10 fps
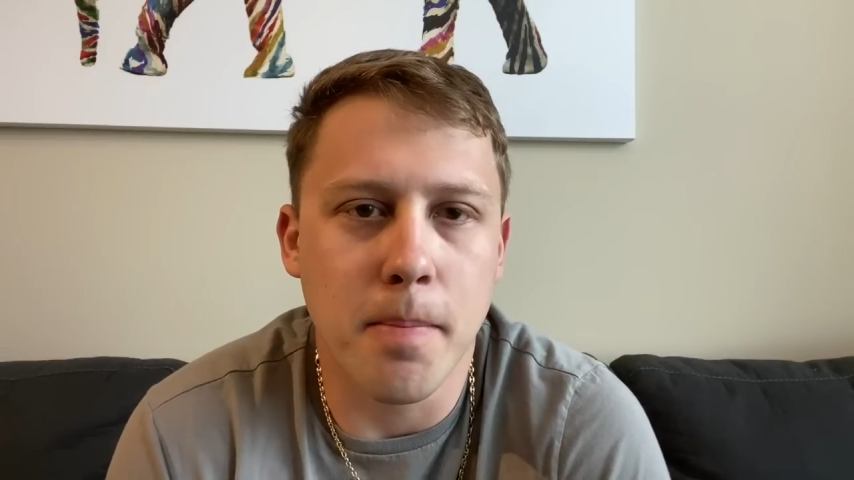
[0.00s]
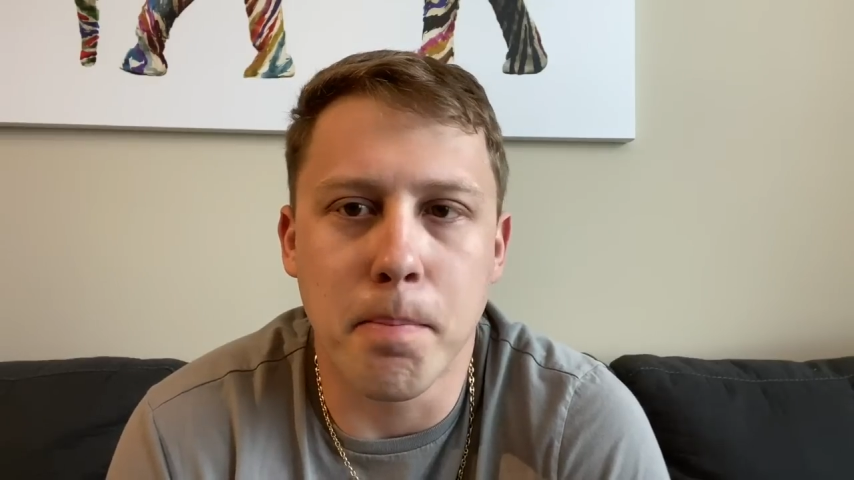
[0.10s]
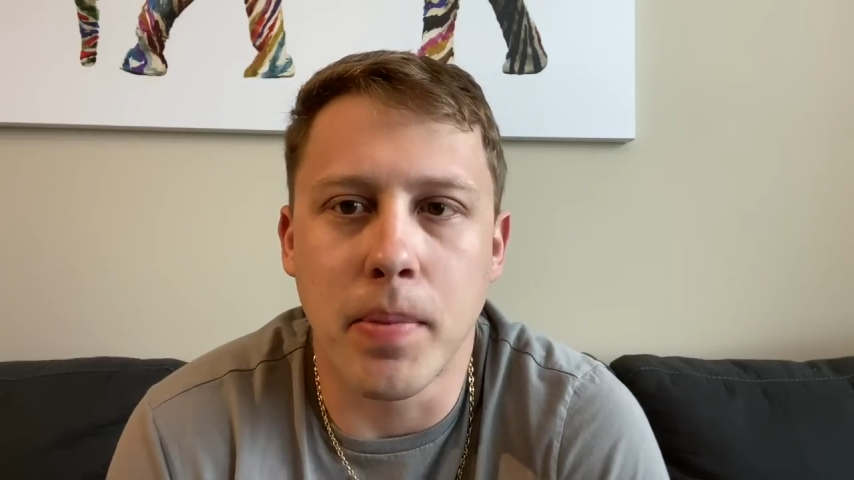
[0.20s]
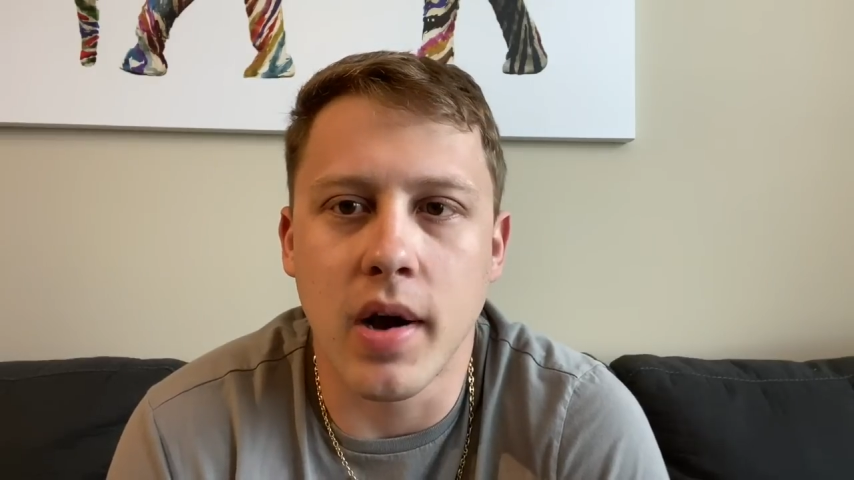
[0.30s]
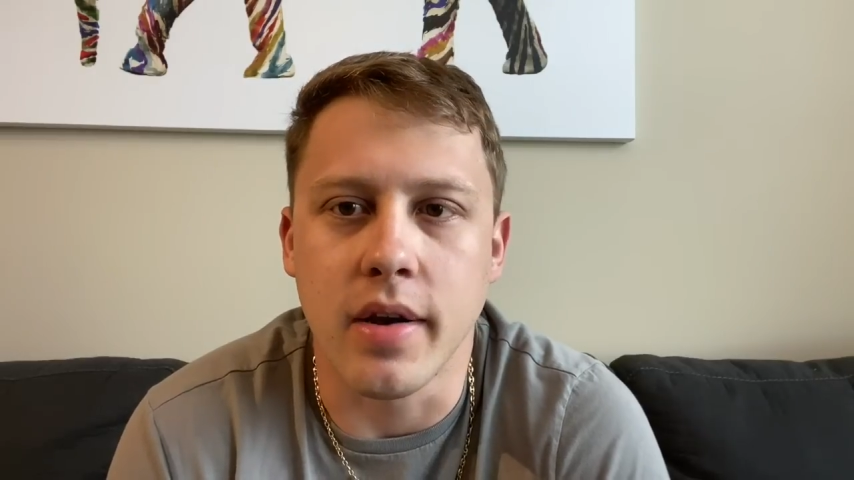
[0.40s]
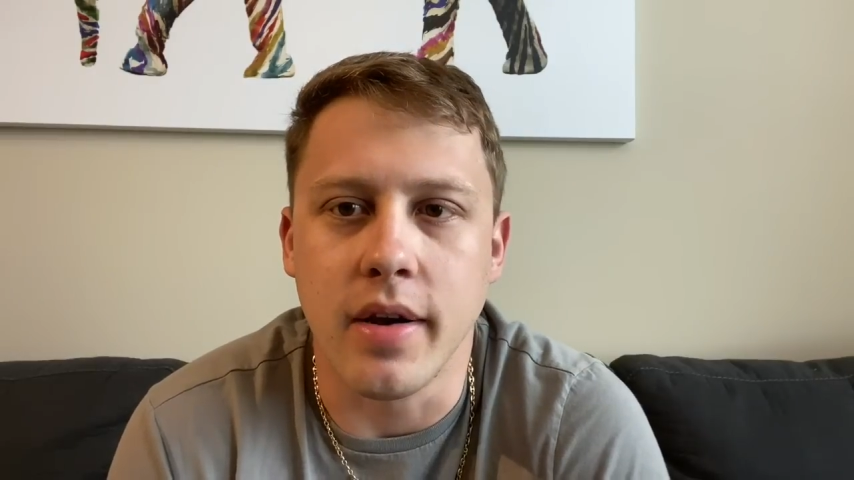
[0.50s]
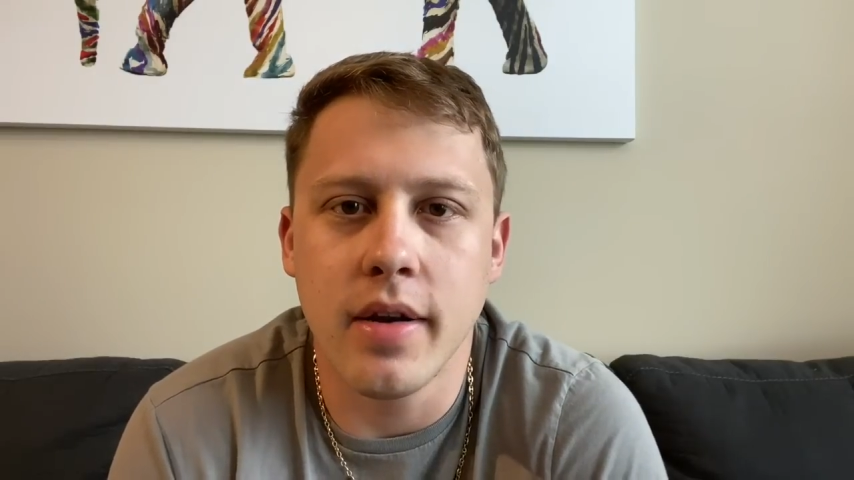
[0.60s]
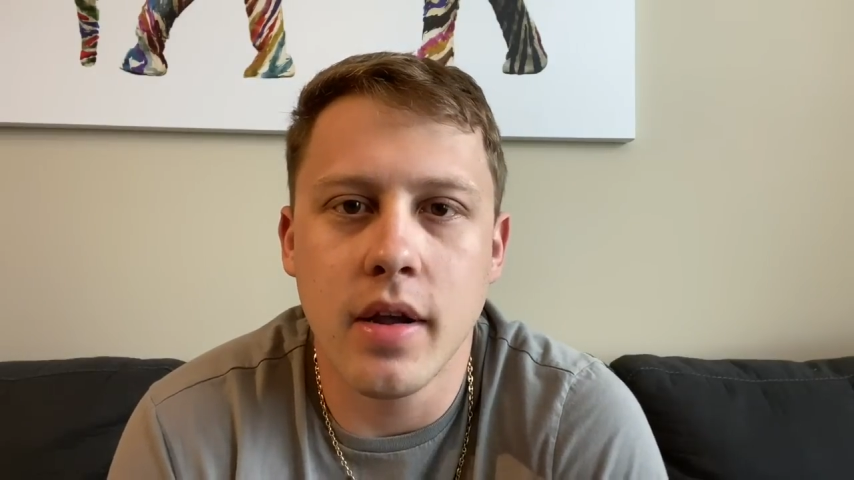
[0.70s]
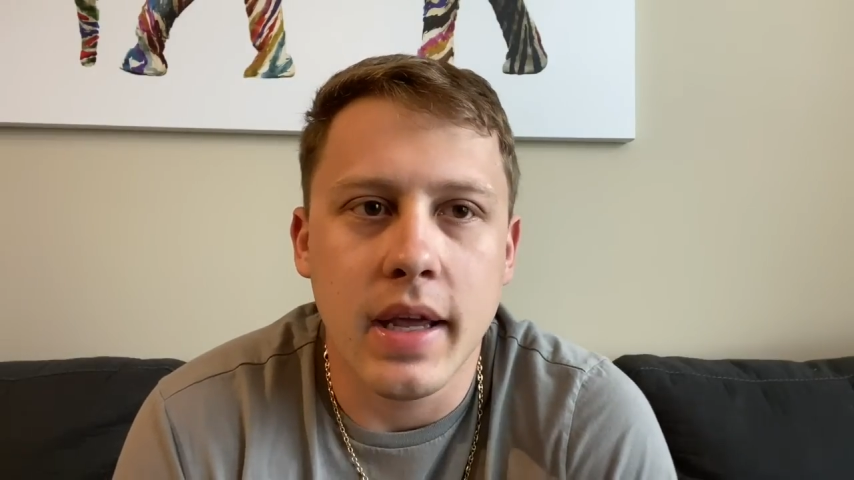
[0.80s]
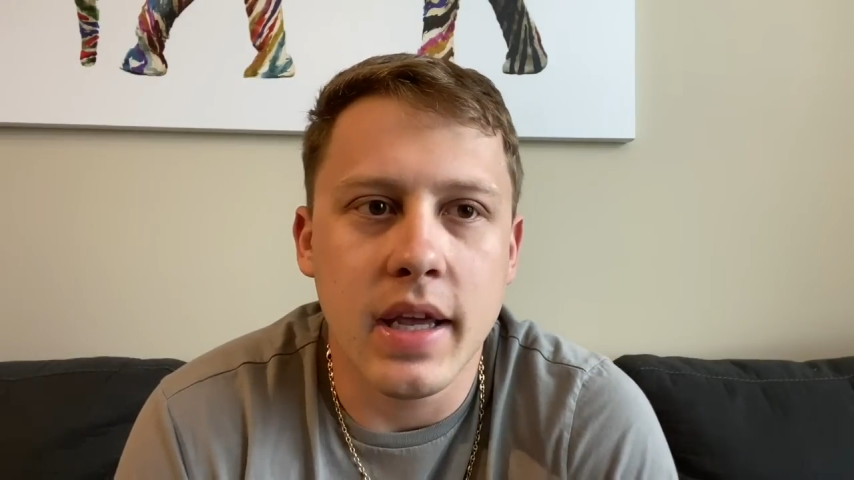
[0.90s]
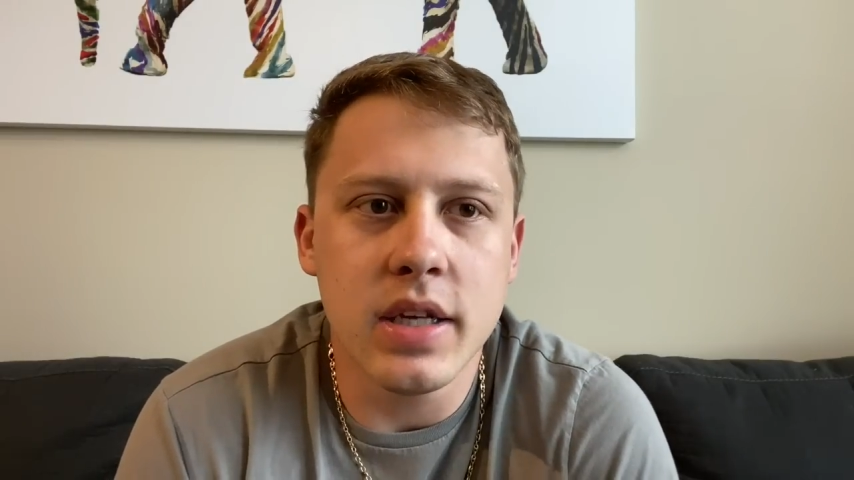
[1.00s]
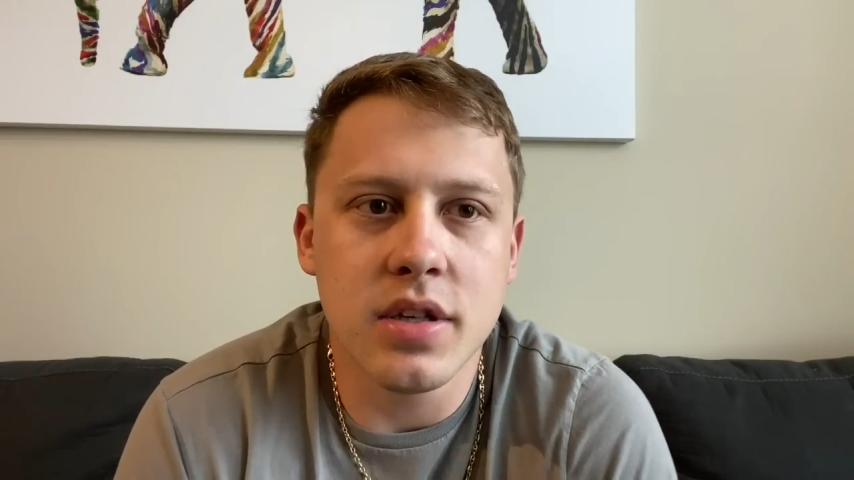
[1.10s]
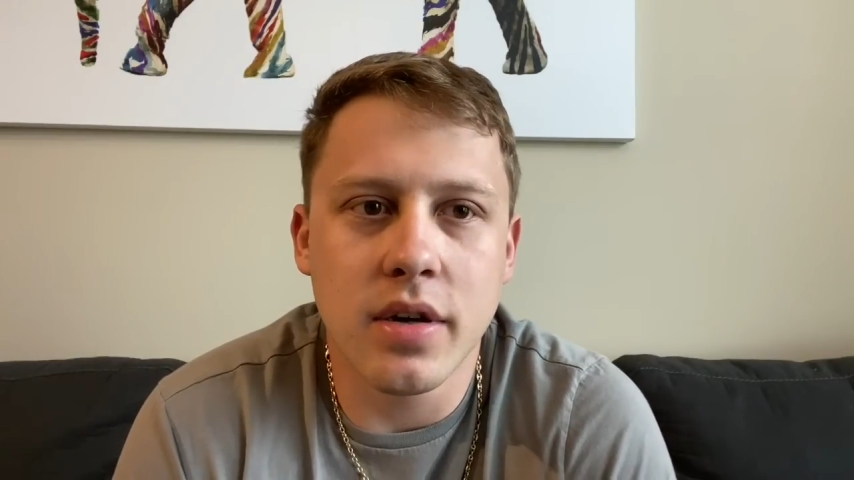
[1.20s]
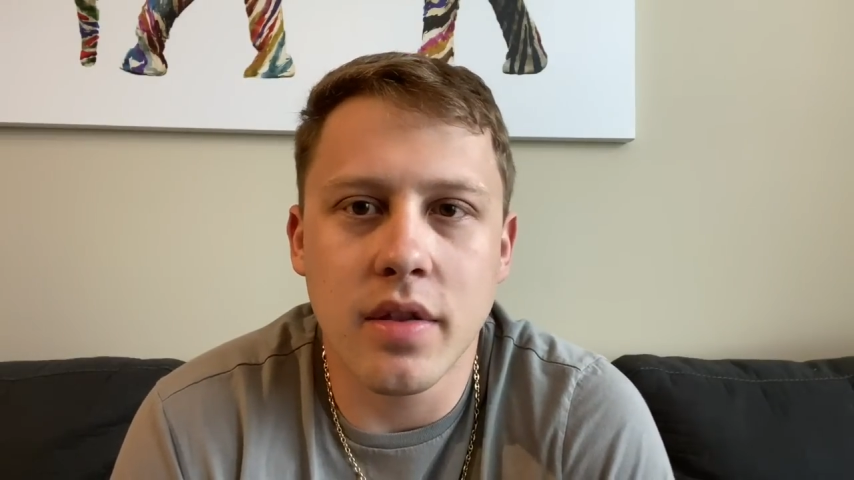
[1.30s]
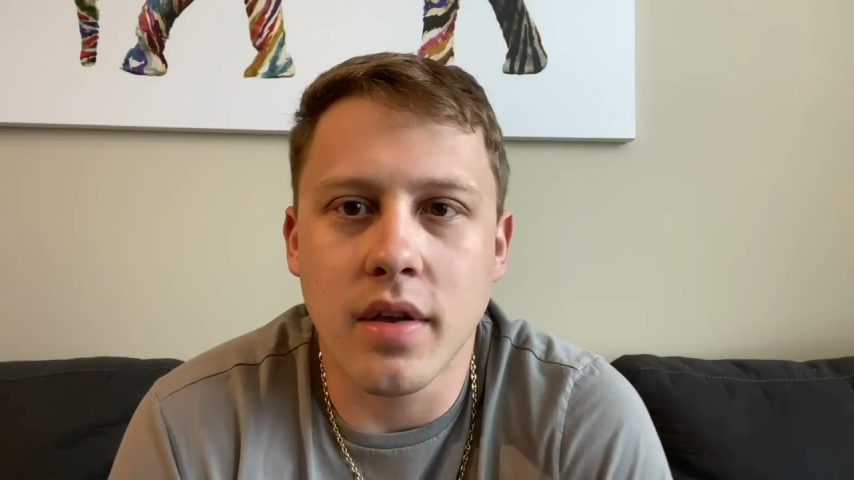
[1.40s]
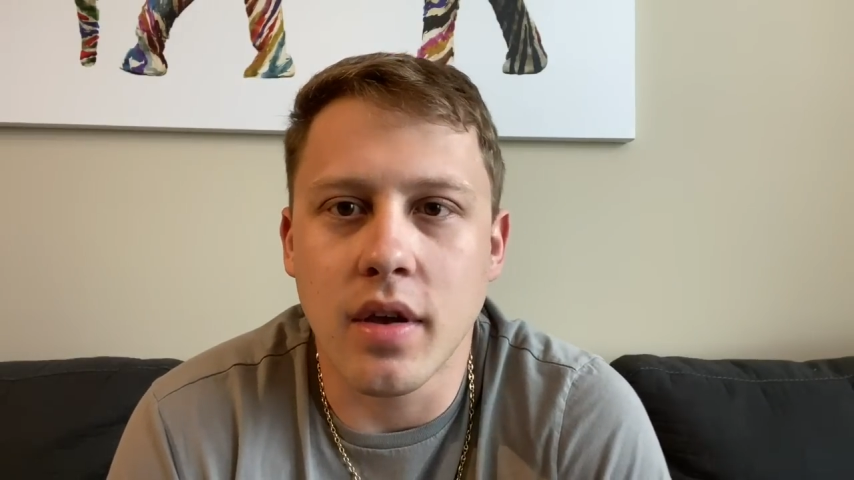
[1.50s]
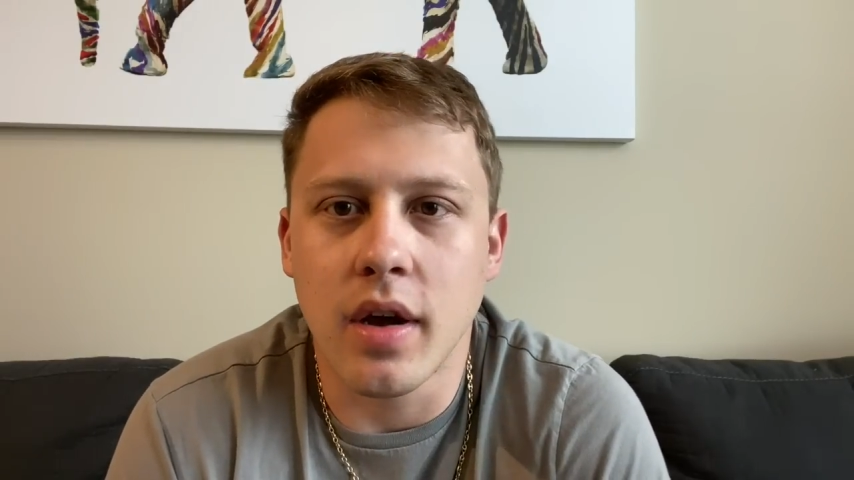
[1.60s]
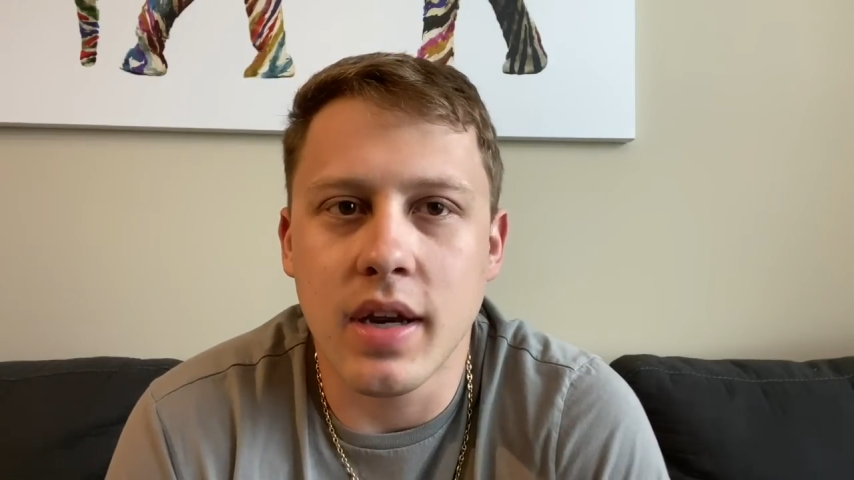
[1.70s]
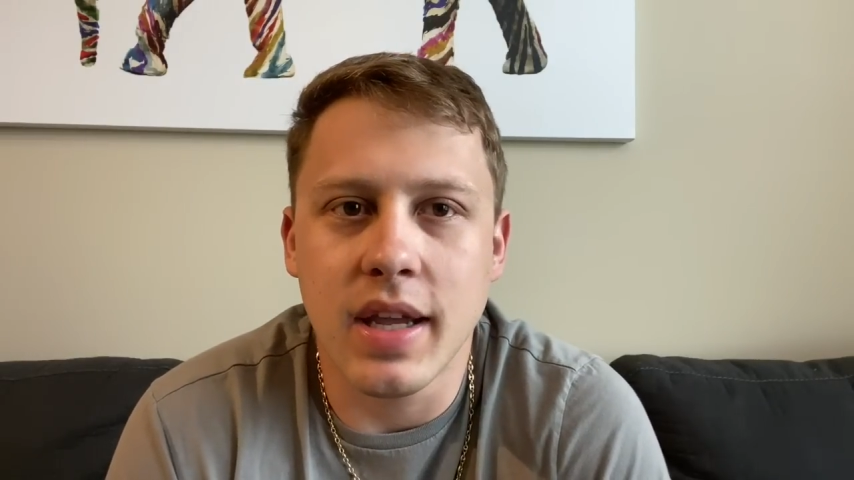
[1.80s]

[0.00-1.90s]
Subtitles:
button. He's under the gun.